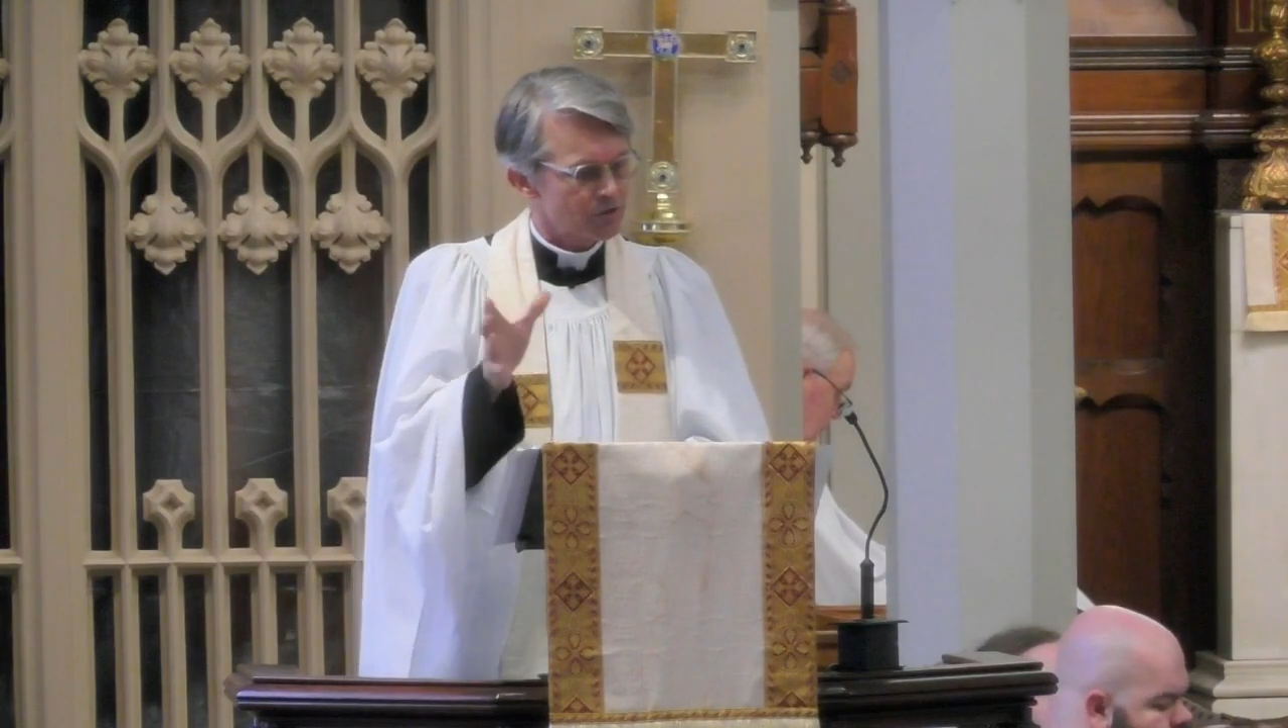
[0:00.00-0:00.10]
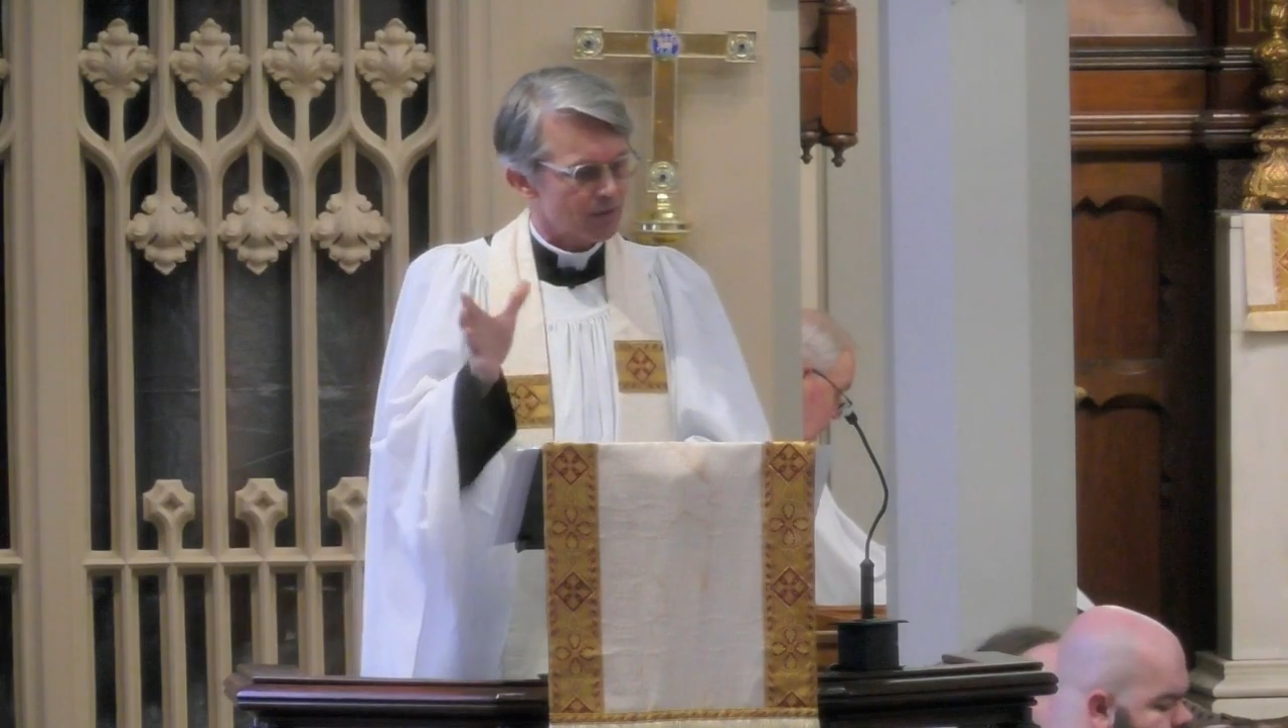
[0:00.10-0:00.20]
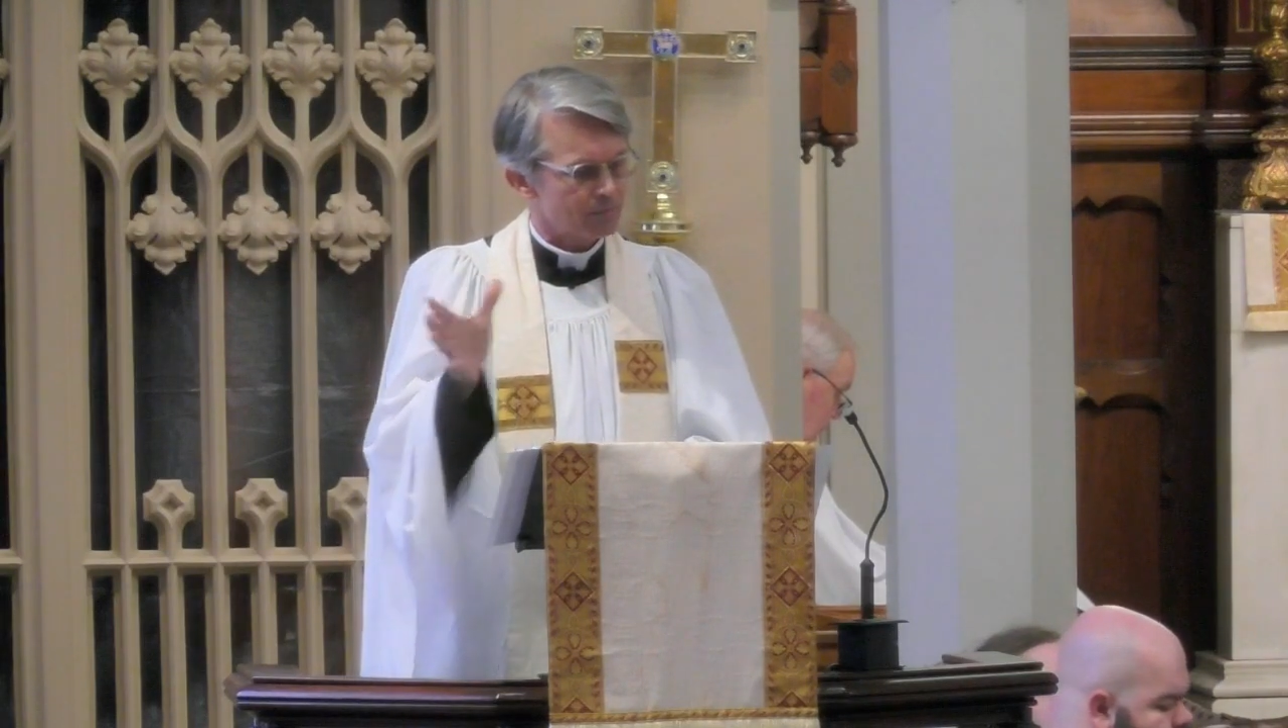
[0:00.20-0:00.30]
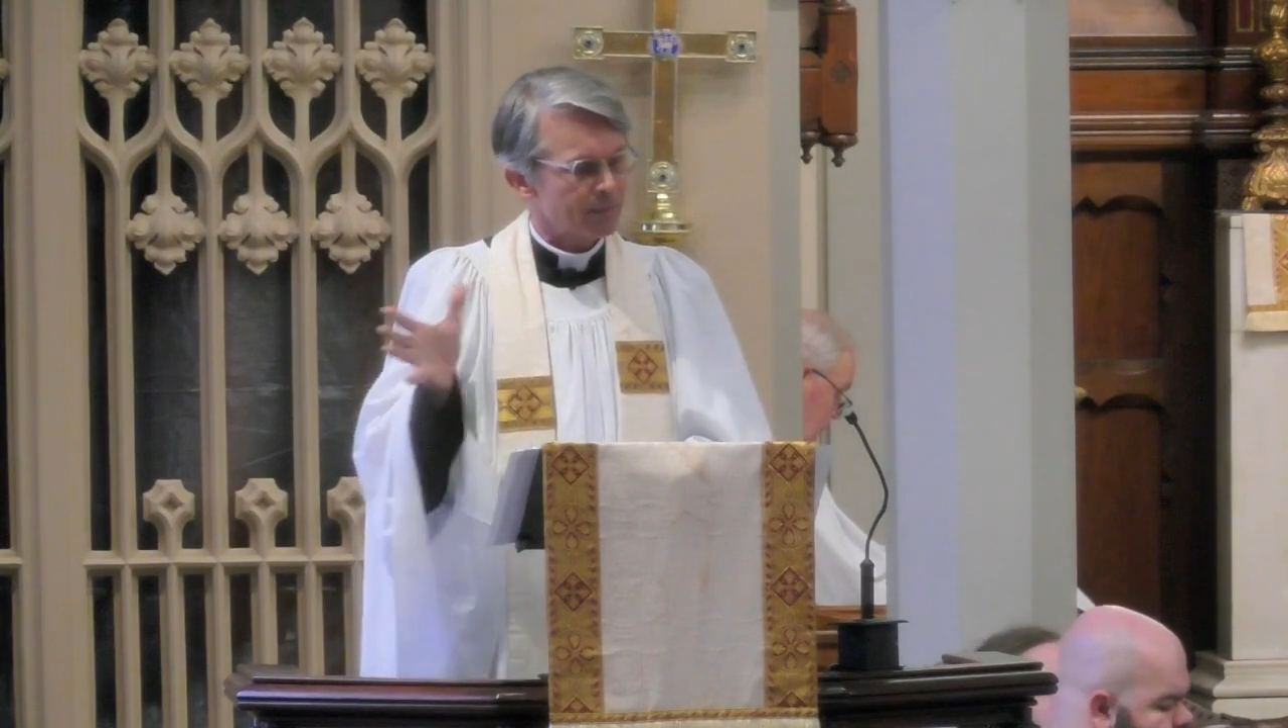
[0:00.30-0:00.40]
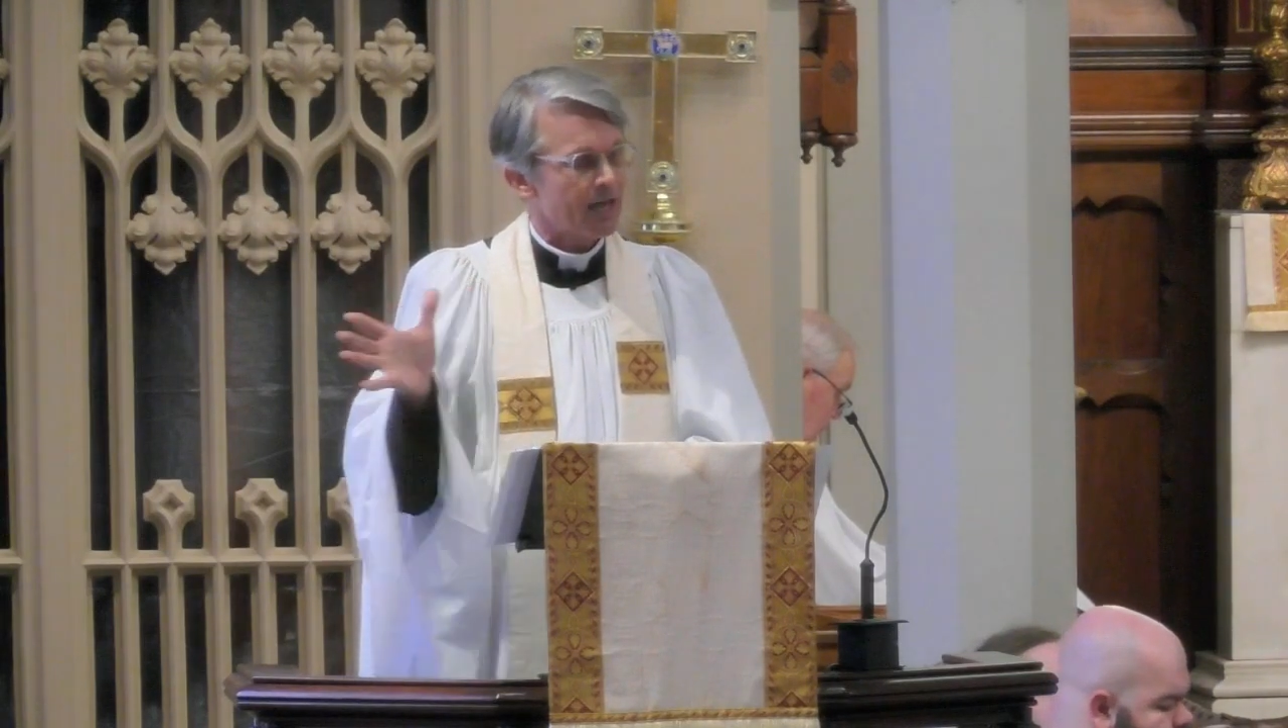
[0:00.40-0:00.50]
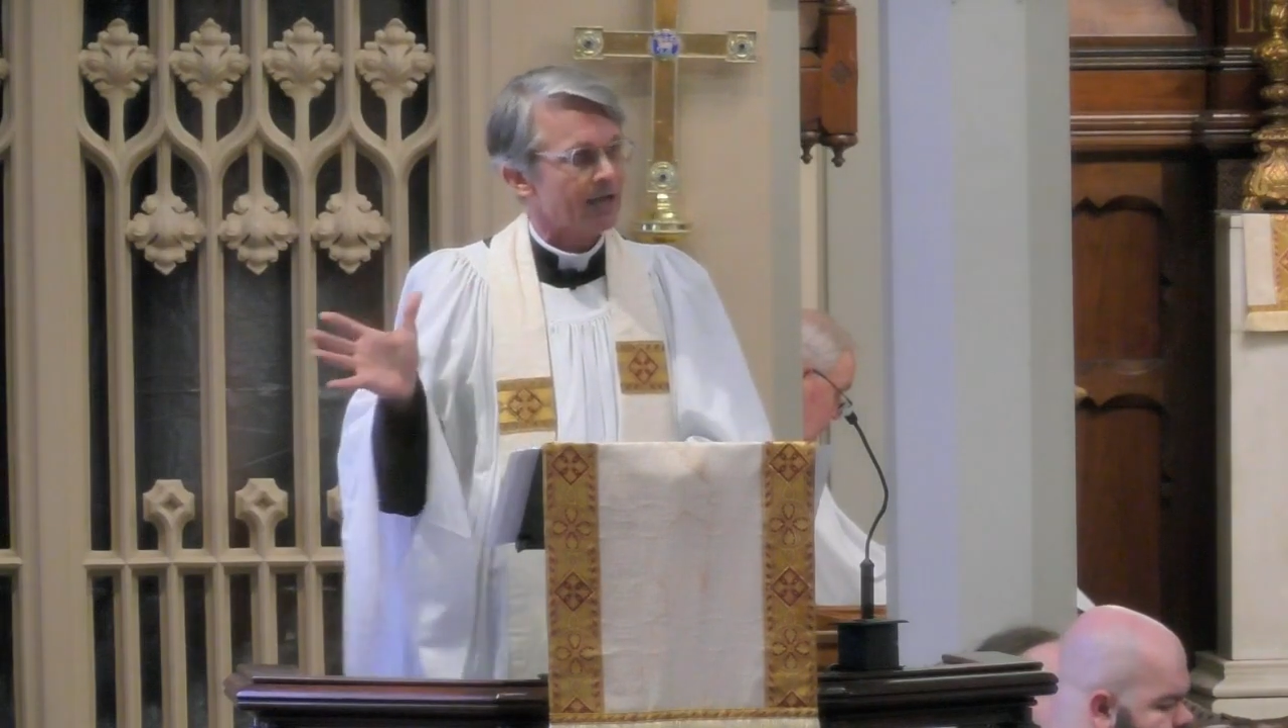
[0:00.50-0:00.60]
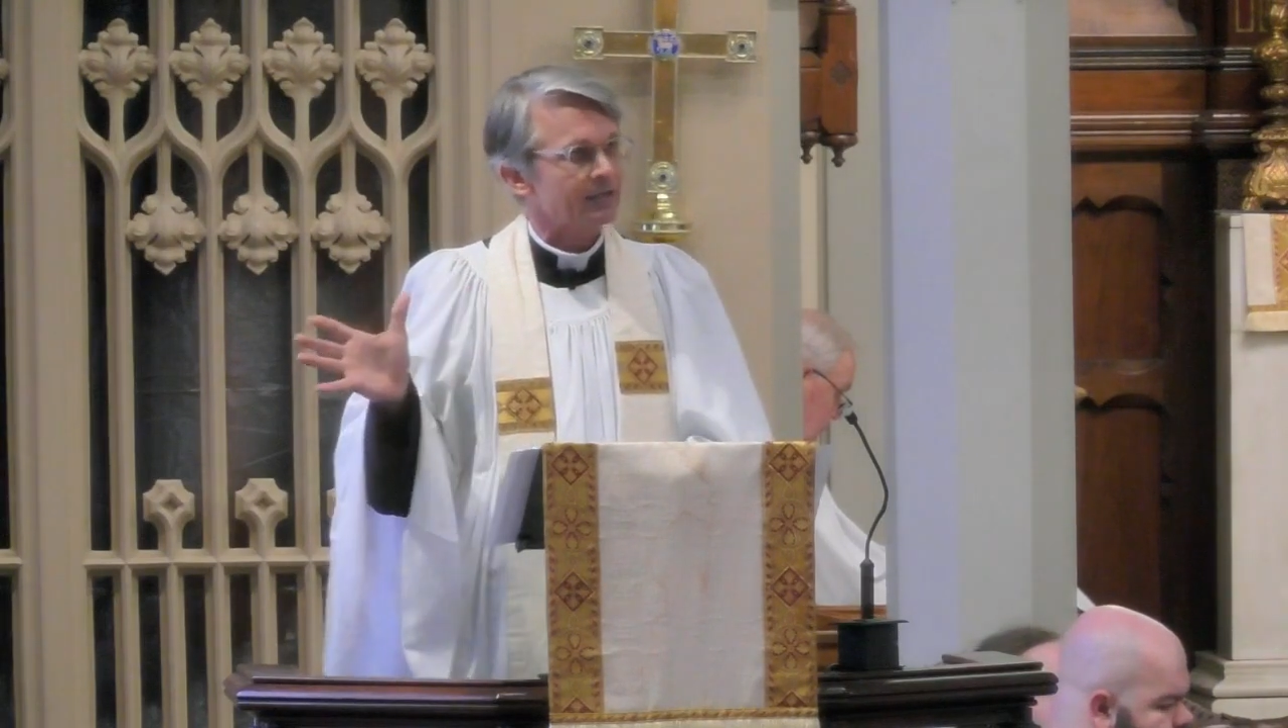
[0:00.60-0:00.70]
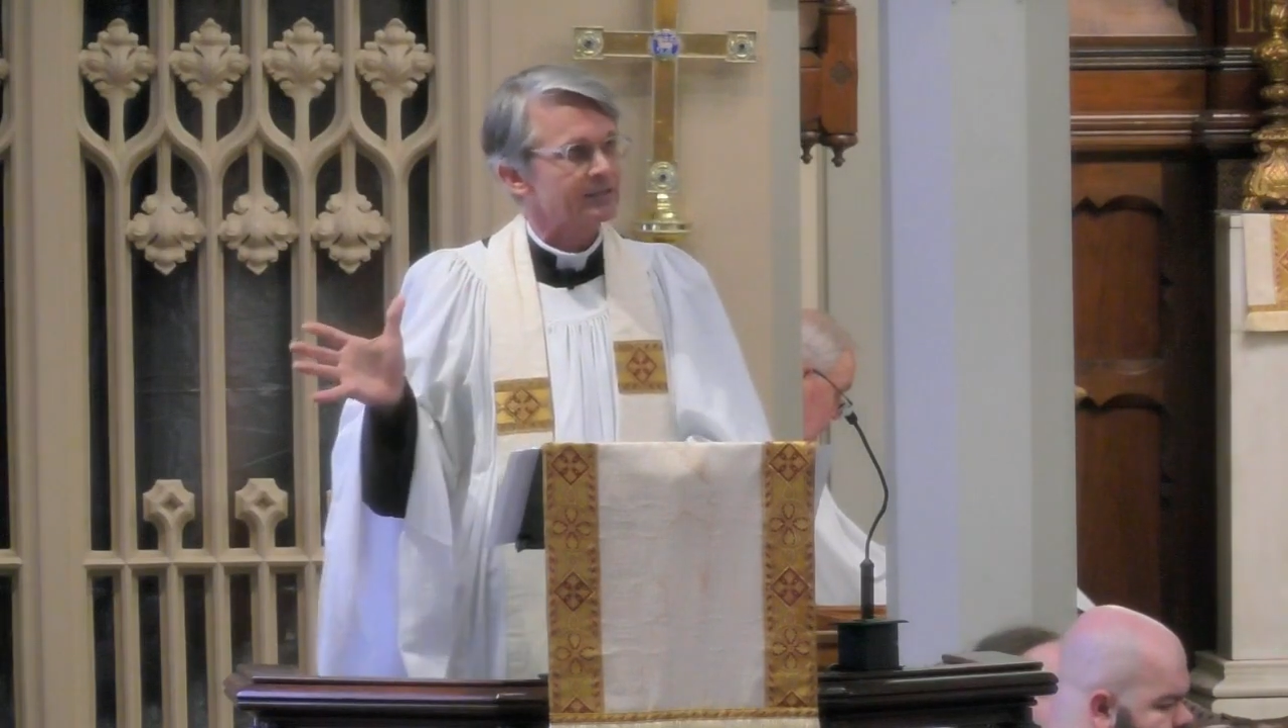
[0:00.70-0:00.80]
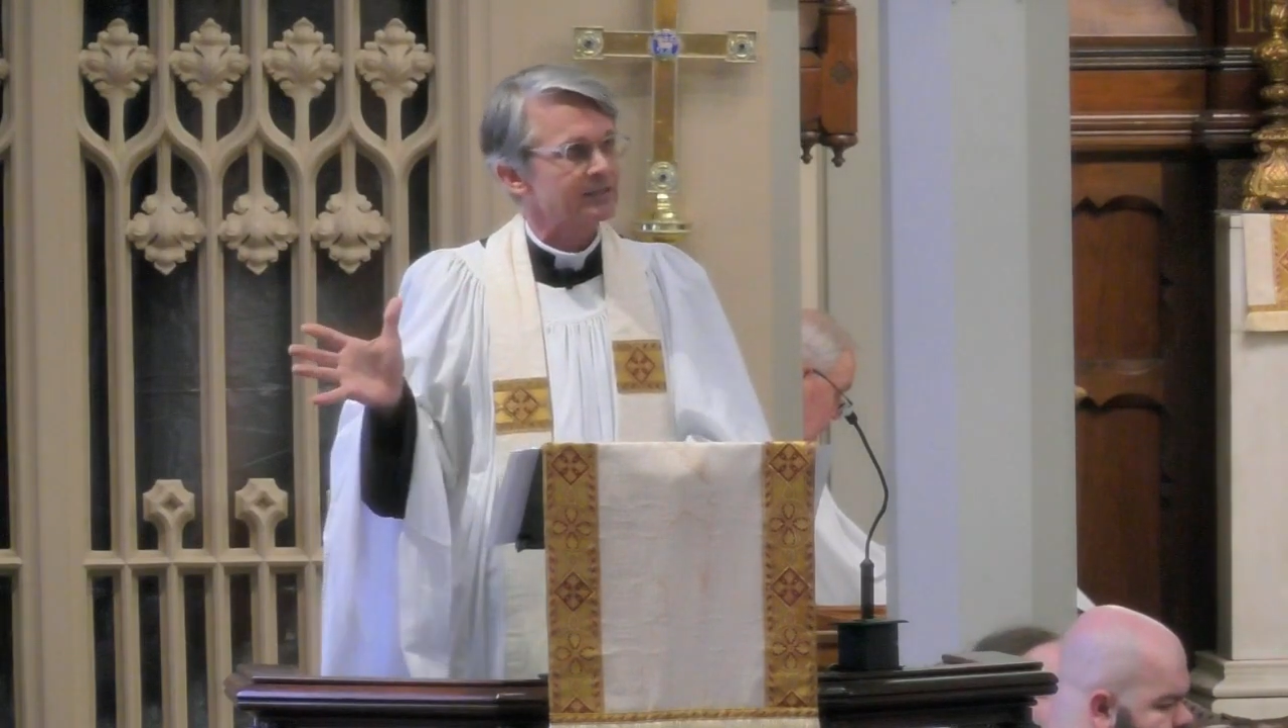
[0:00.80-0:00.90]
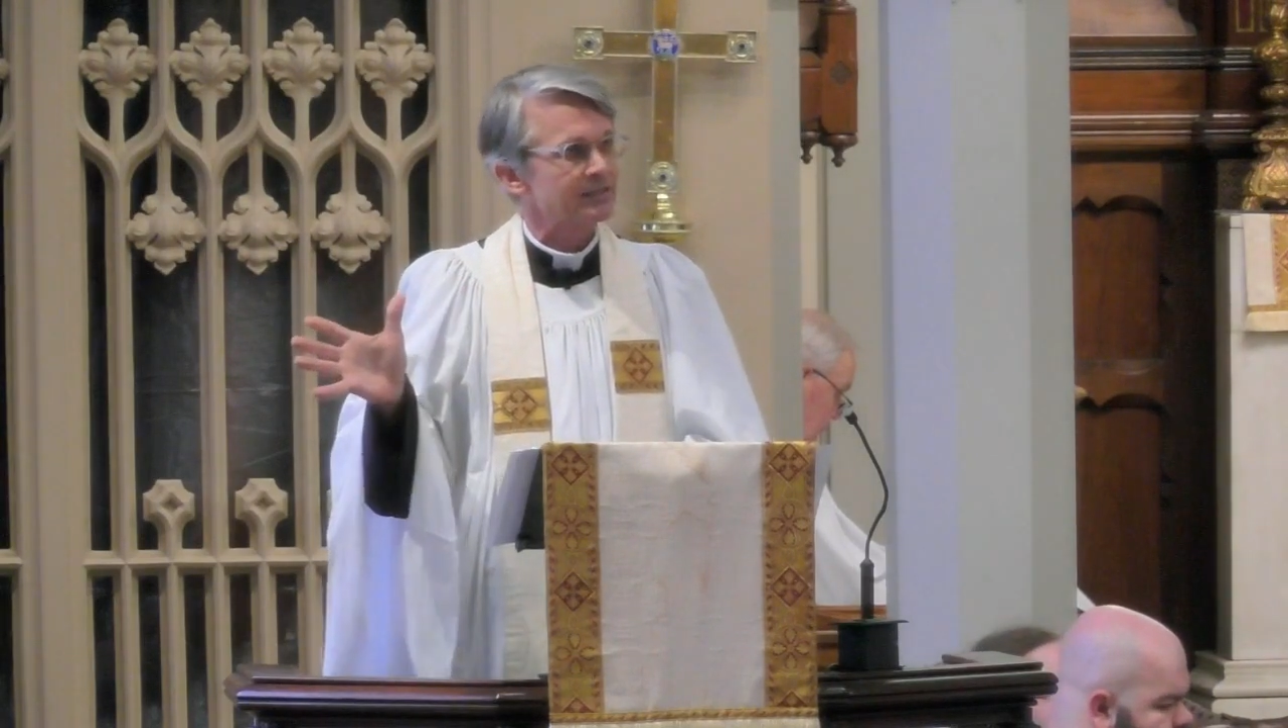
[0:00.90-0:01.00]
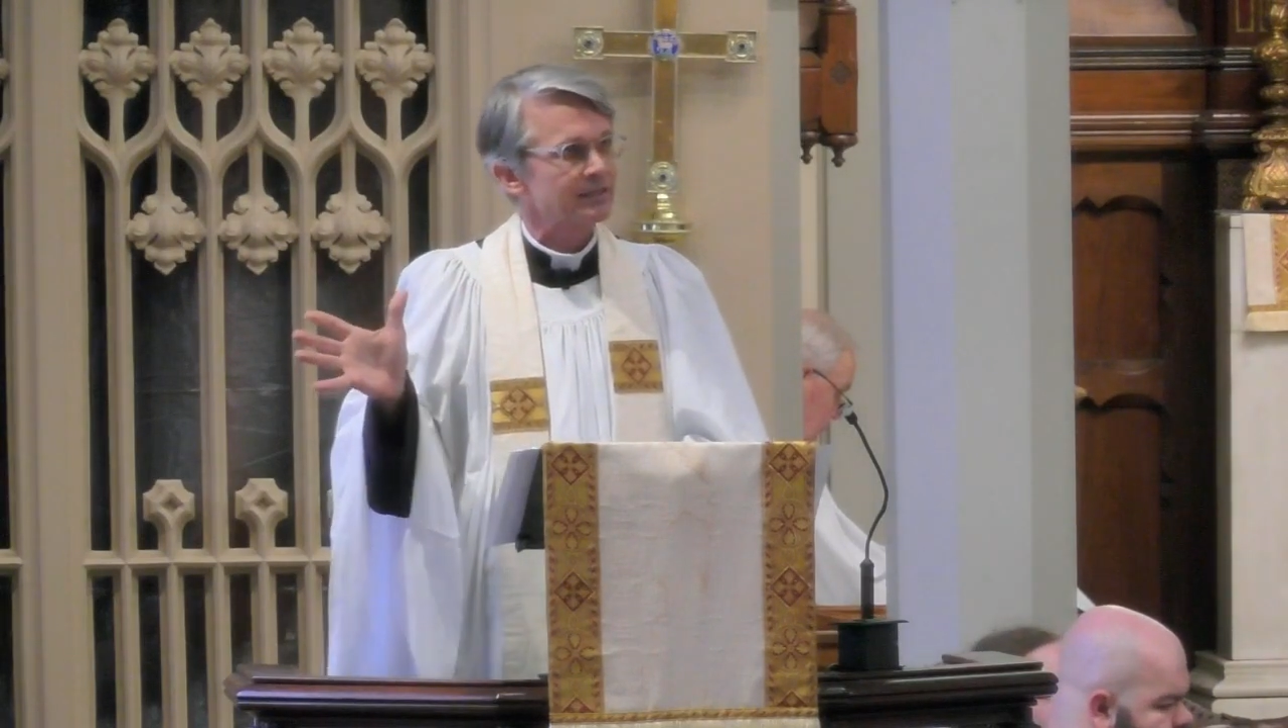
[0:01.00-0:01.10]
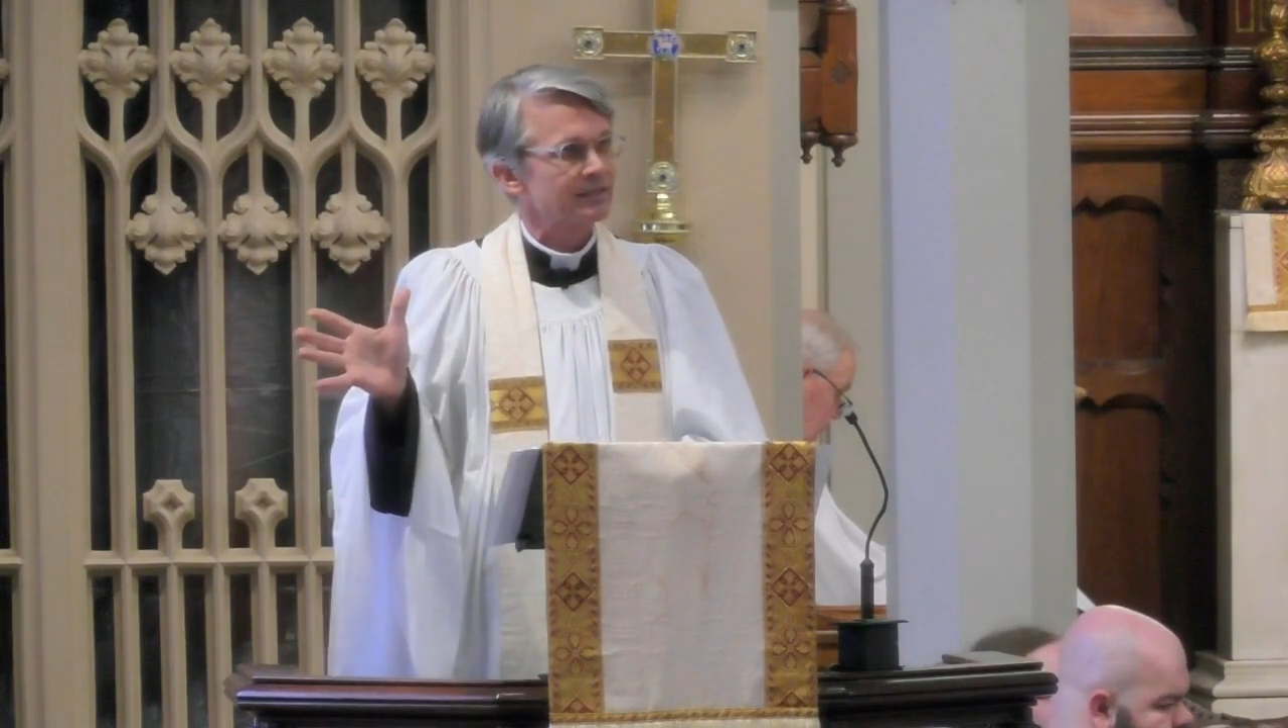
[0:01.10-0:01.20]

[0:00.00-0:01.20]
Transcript: complex.